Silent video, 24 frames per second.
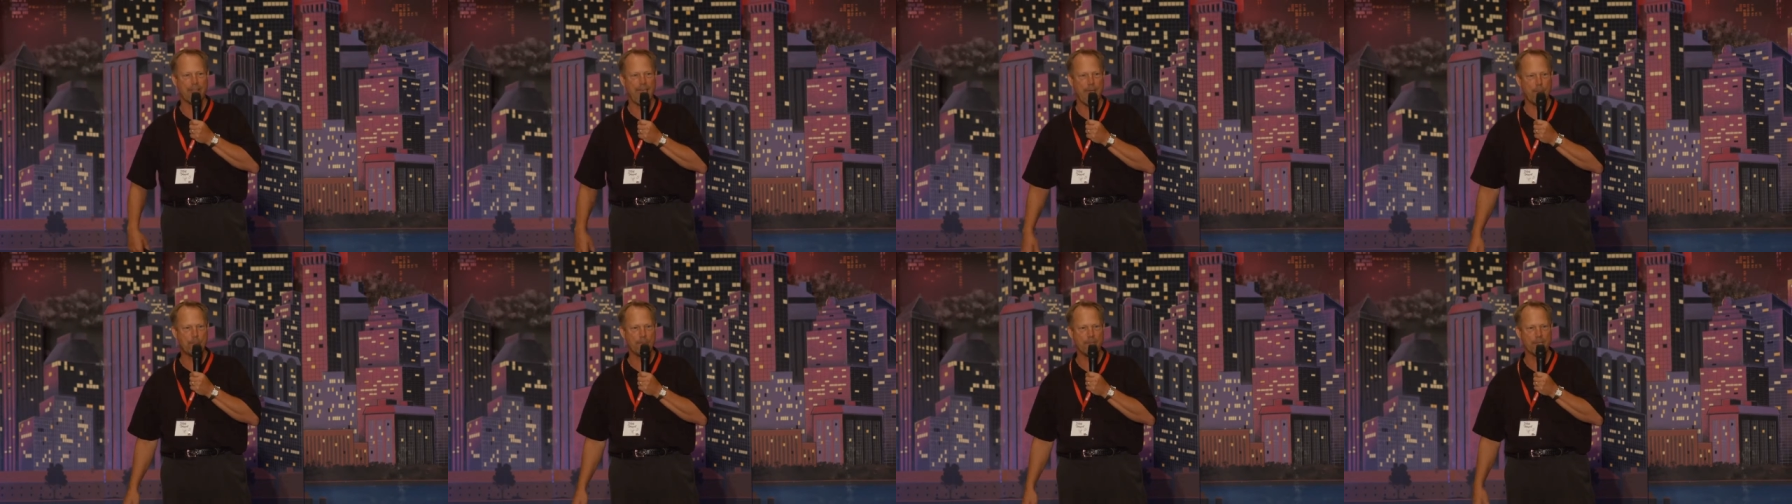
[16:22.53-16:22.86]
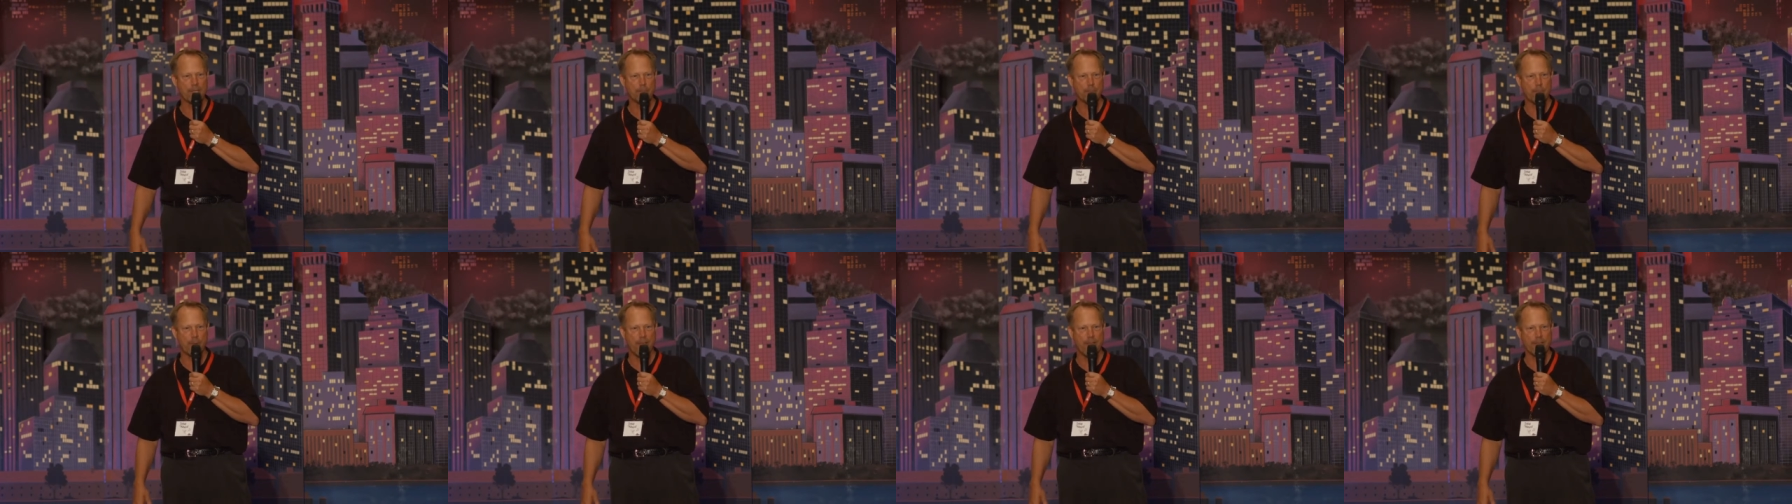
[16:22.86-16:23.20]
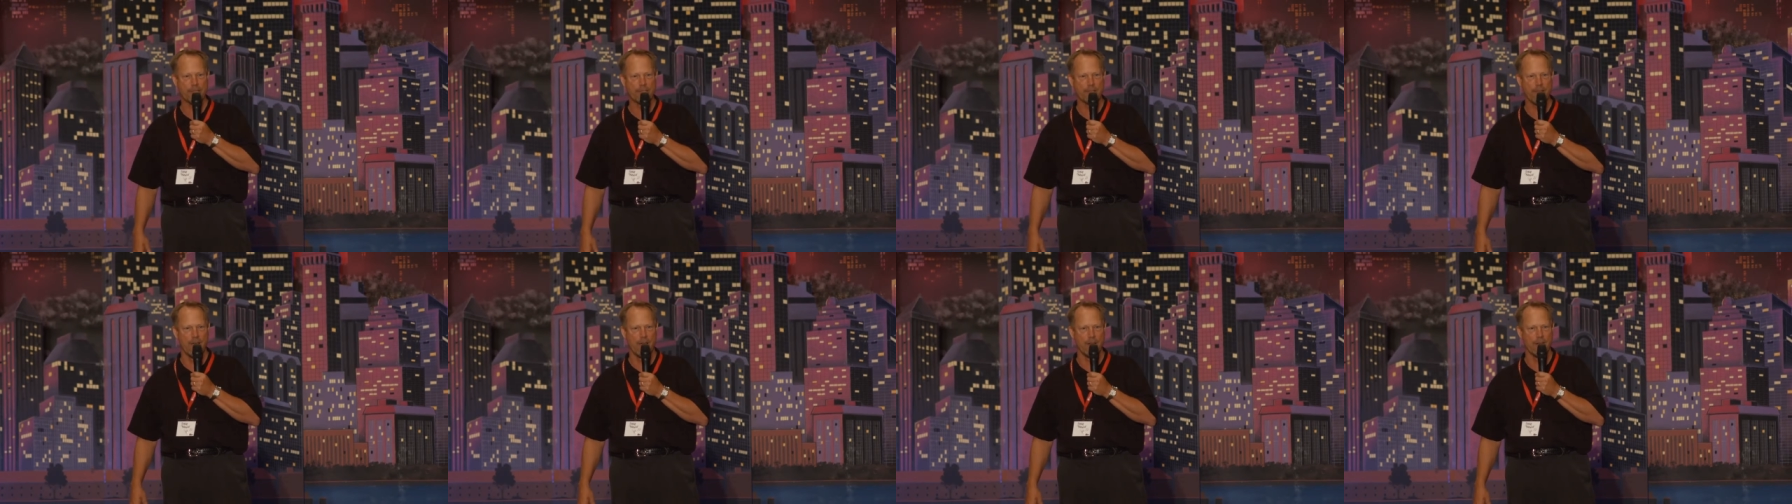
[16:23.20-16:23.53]
Happiest
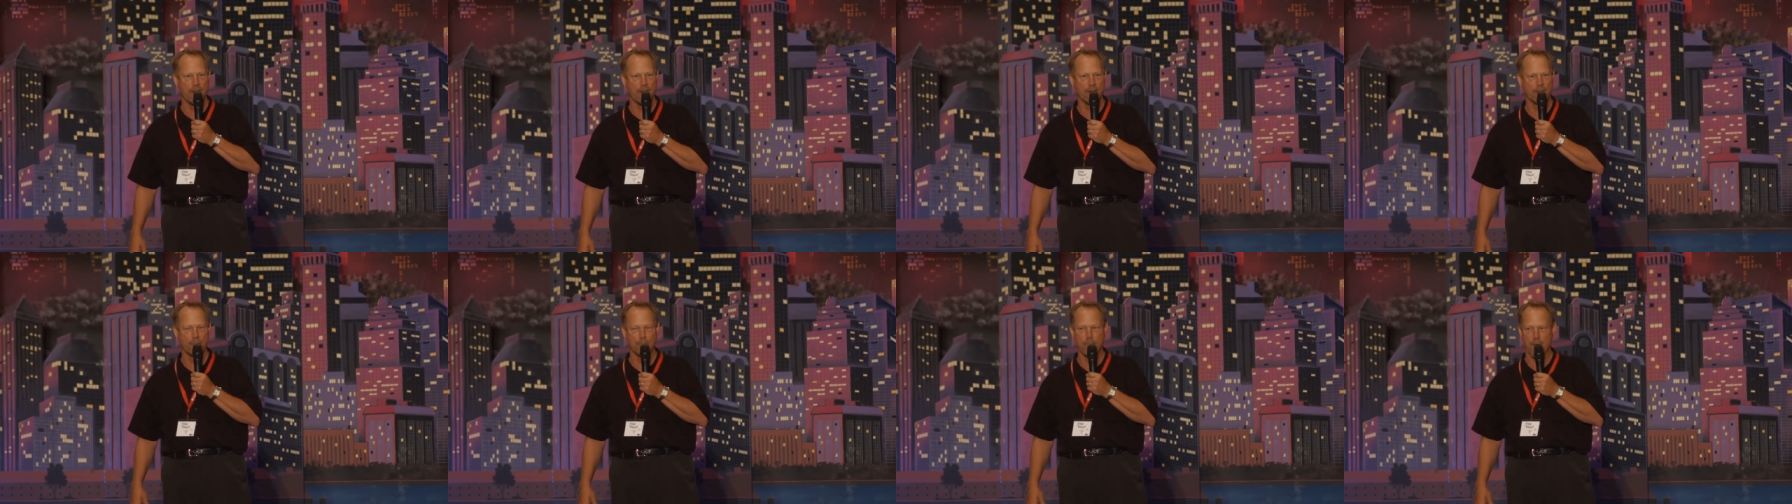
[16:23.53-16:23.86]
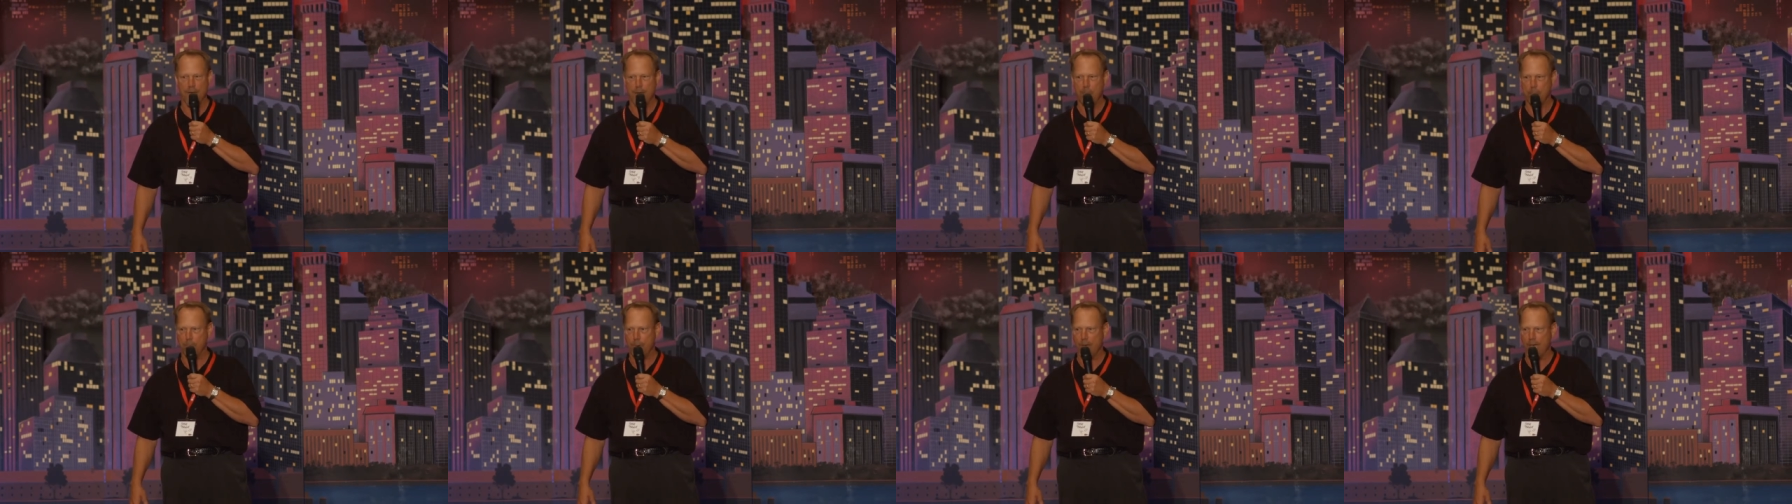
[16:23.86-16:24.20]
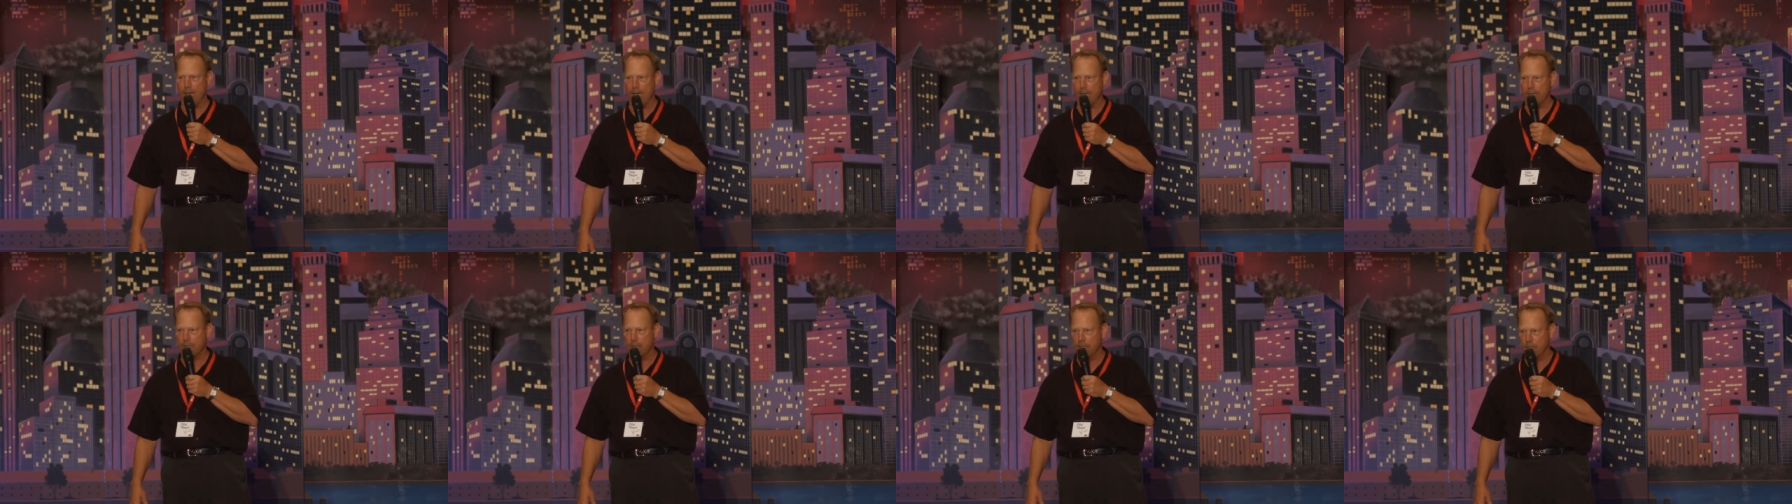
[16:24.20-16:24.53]
place on earth, my
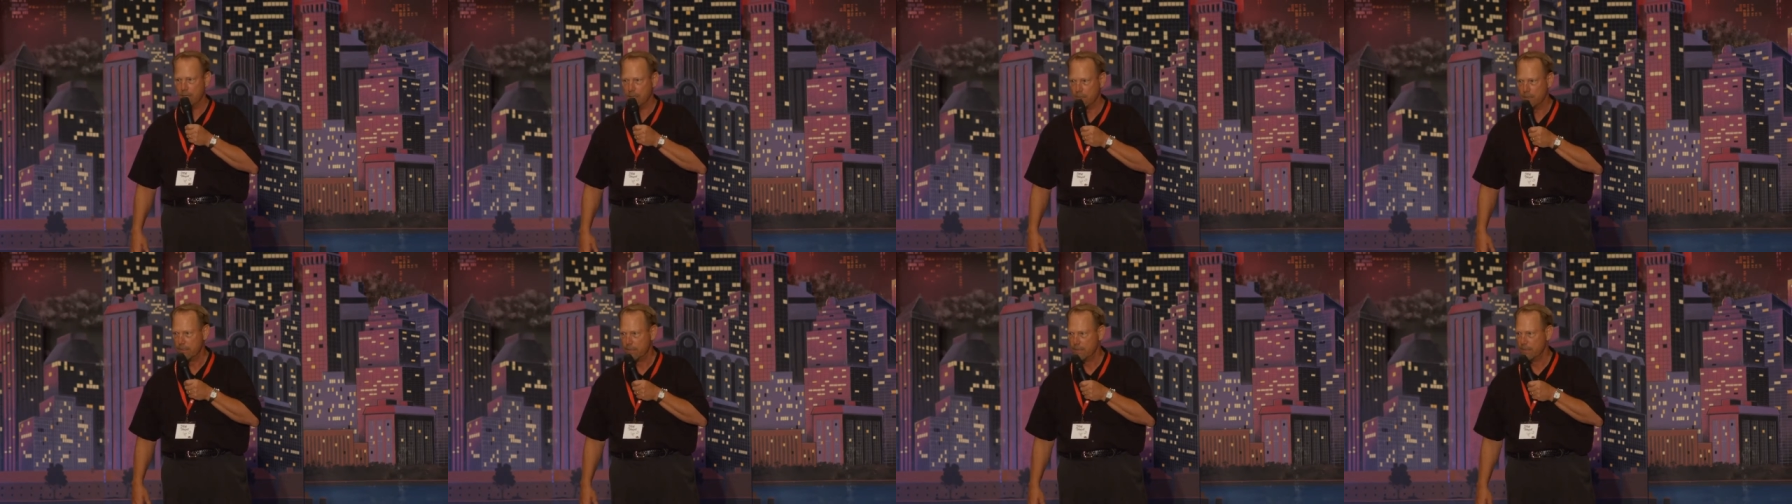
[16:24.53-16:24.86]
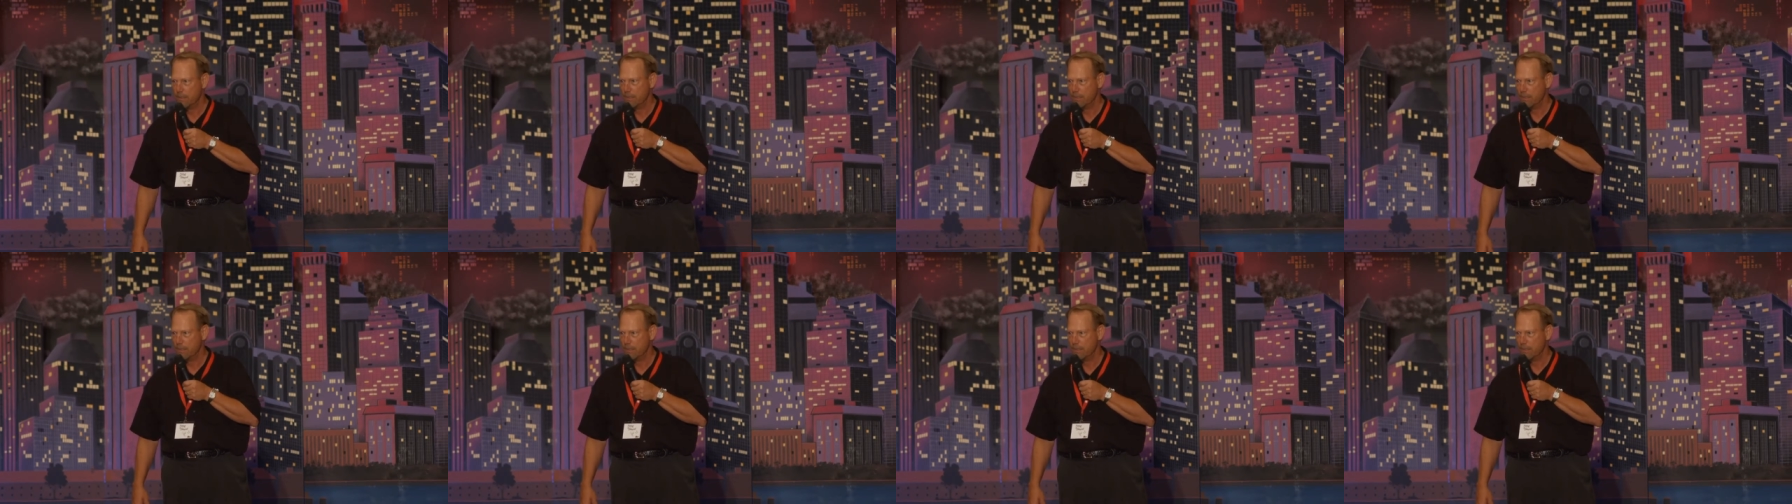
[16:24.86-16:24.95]
butt.